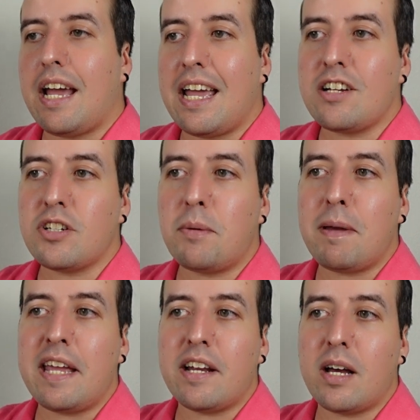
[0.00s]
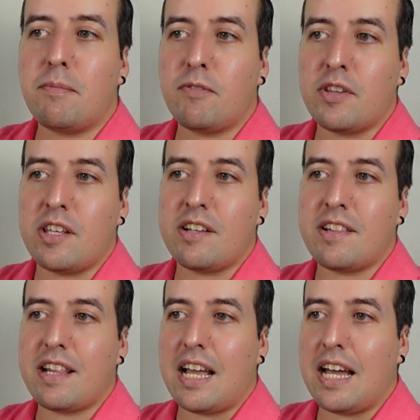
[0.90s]
I actually paid up for
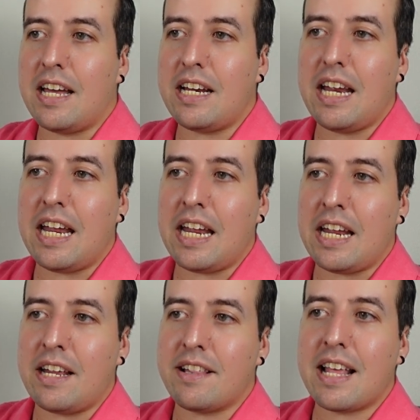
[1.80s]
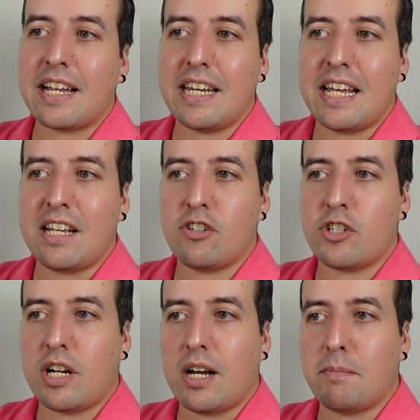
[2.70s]
this at a secondhand
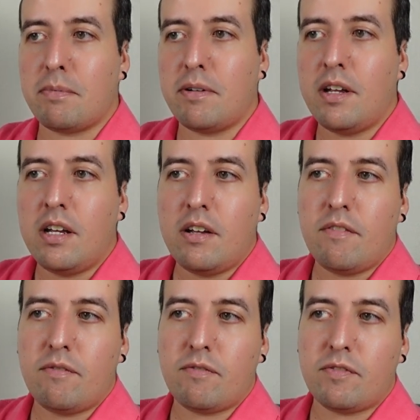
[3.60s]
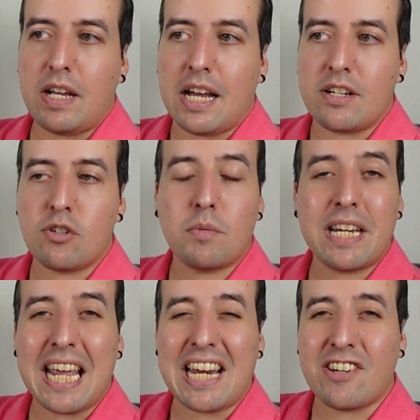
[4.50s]
shop at
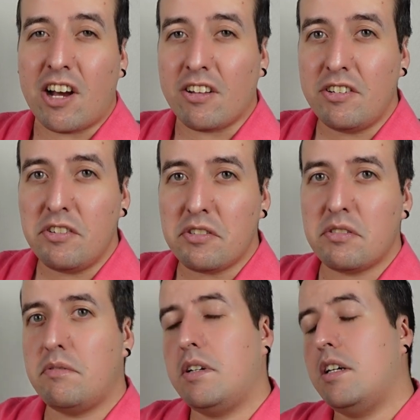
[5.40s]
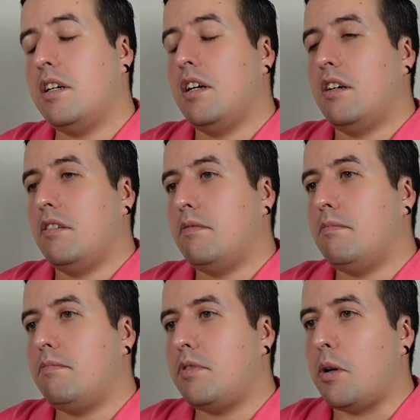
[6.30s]
$28.
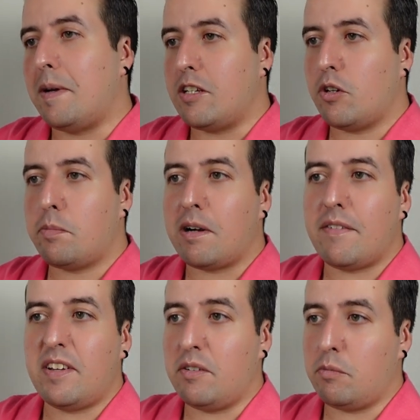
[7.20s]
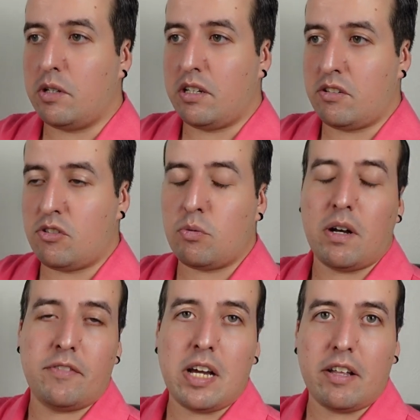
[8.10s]
So my total profit was
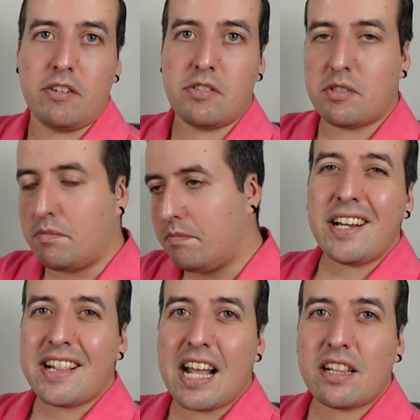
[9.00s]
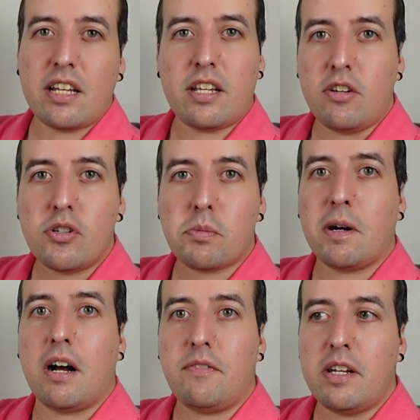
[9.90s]
$12. Not exactly a huge
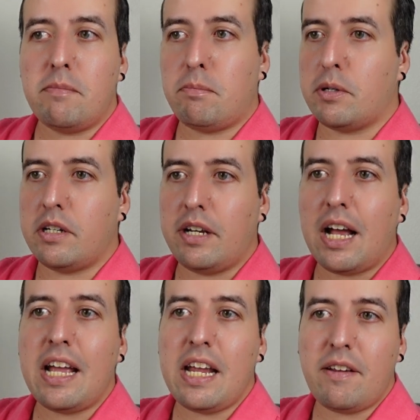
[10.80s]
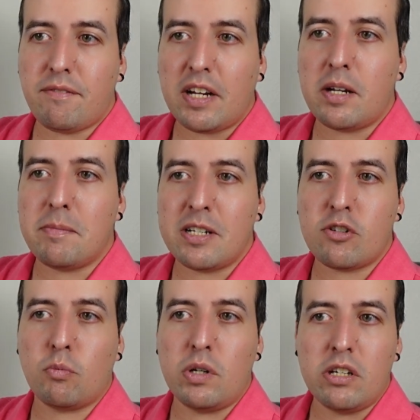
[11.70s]
profit, but I very much
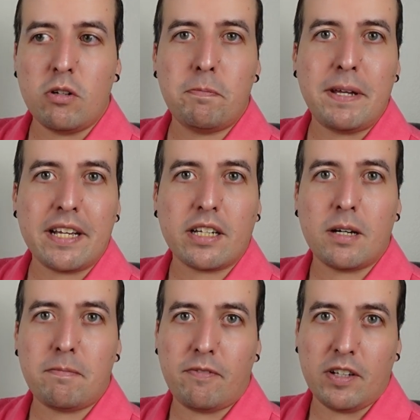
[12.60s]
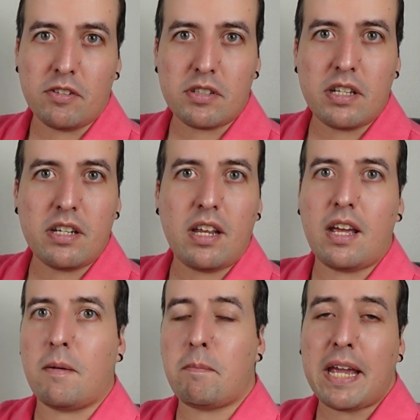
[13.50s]
will pick up Filson
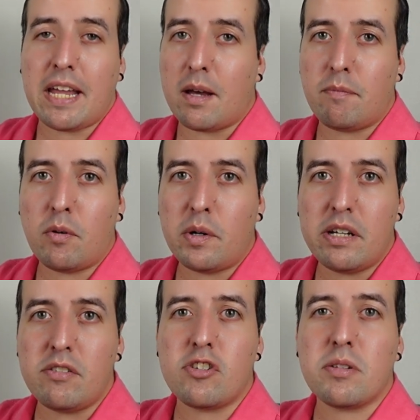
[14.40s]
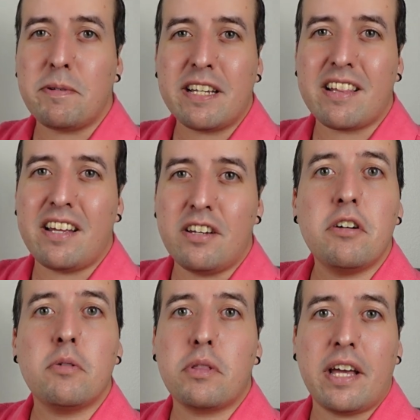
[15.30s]
and pay up for it just because I
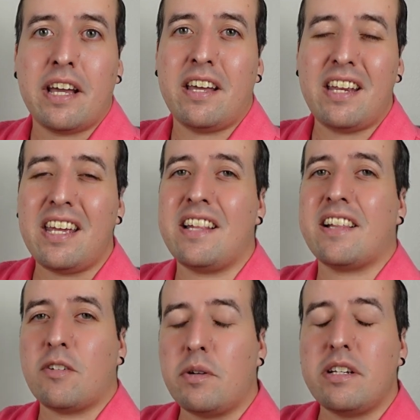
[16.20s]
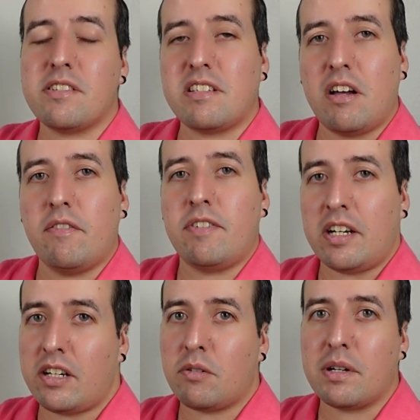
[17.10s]
know that it's going to sell
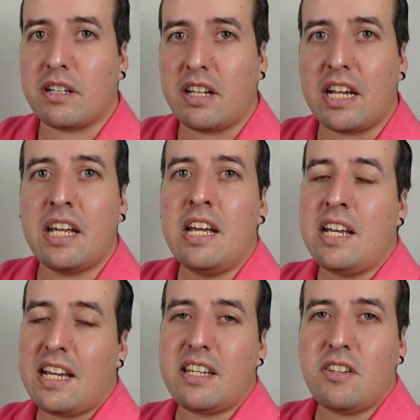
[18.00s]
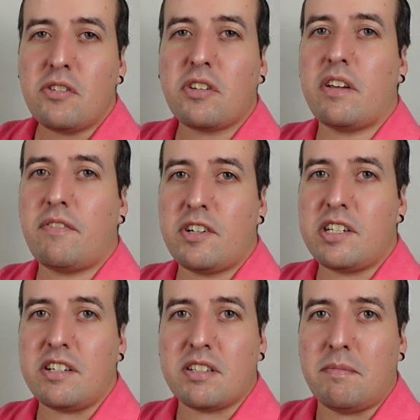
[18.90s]
very quickly and usually for
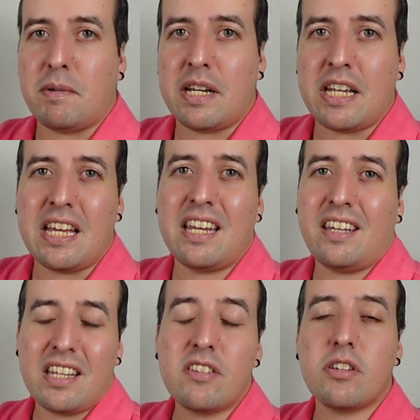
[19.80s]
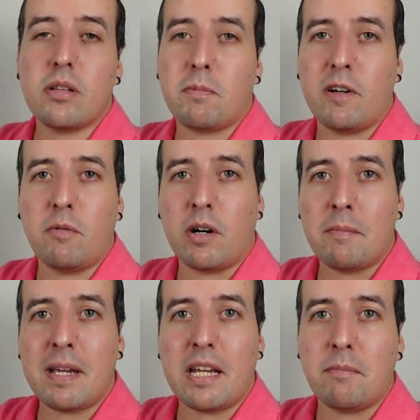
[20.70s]
decent money, at least to the point where I'm
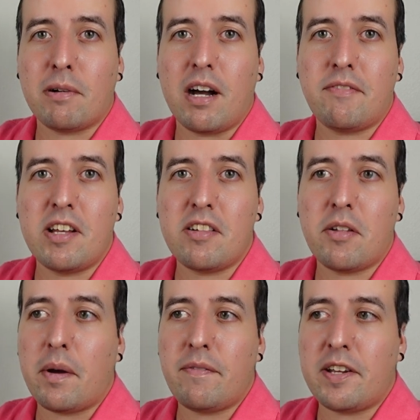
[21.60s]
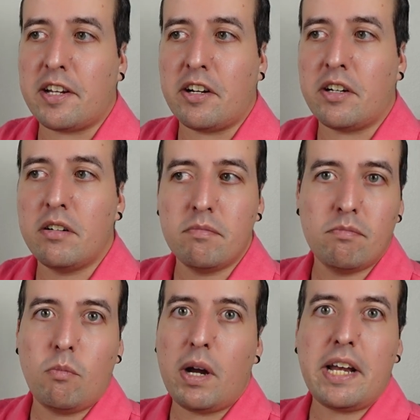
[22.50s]
making profit, so I figure,
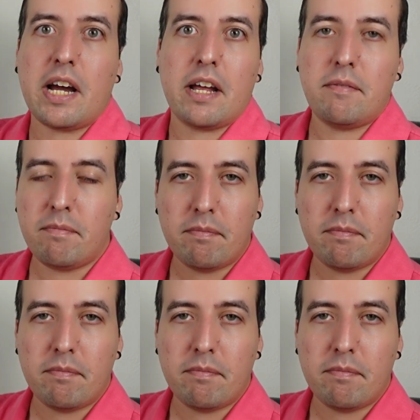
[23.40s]
why not?